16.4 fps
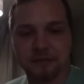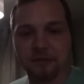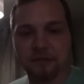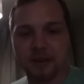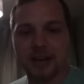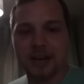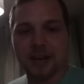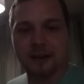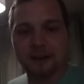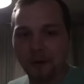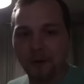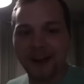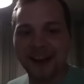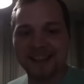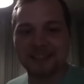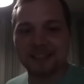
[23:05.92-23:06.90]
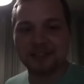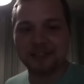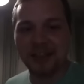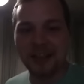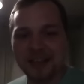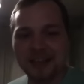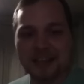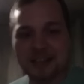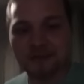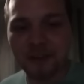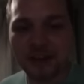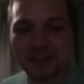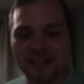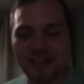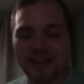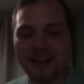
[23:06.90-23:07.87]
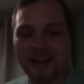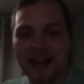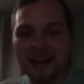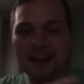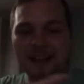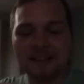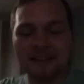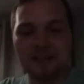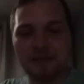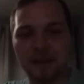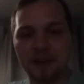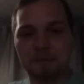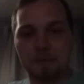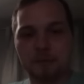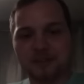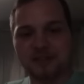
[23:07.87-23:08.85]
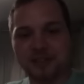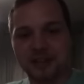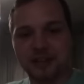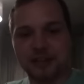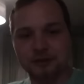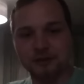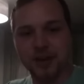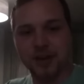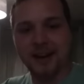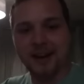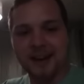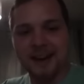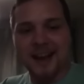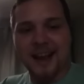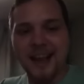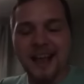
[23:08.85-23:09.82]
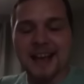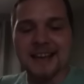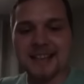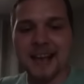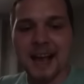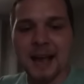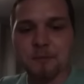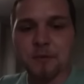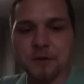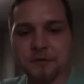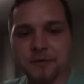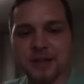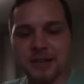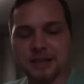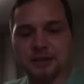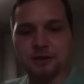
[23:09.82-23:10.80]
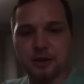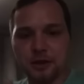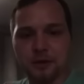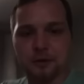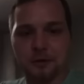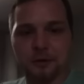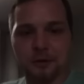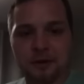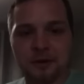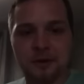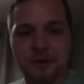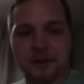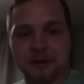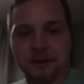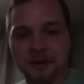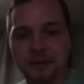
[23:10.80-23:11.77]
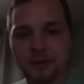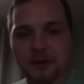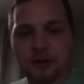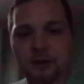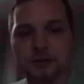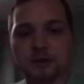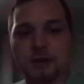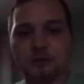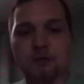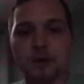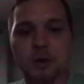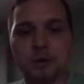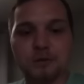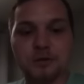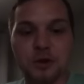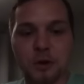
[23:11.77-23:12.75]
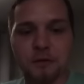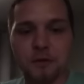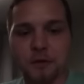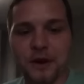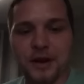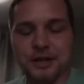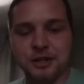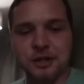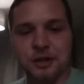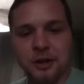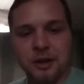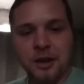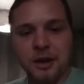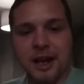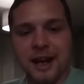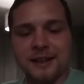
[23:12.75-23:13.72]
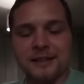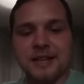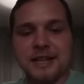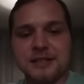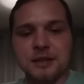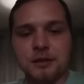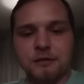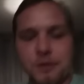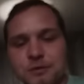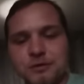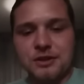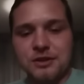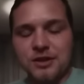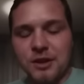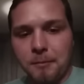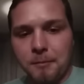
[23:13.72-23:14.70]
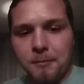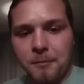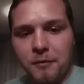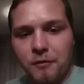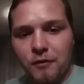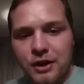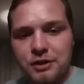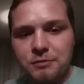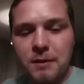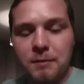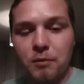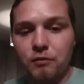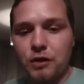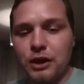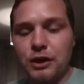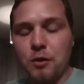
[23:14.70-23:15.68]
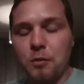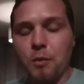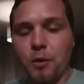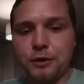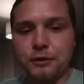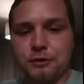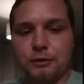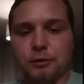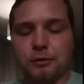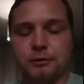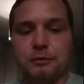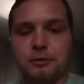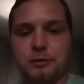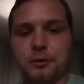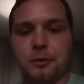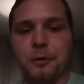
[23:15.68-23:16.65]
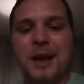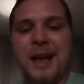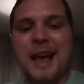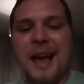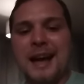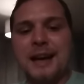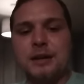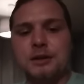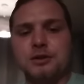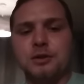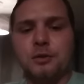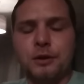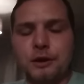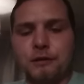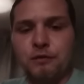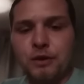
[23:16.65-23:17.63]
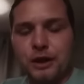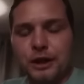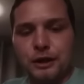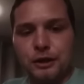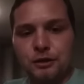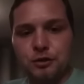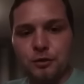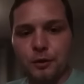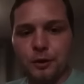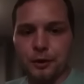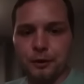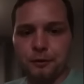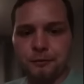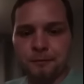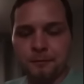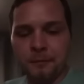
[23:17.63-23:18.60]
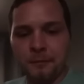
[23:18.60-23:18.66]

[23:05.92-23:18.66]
free. Oh yes, it's very exciting. In this 5 book series, right, is I'm revealing to you the rules of the rich. And these are the rules that some rich people really don't want you to know. And it's going to really show you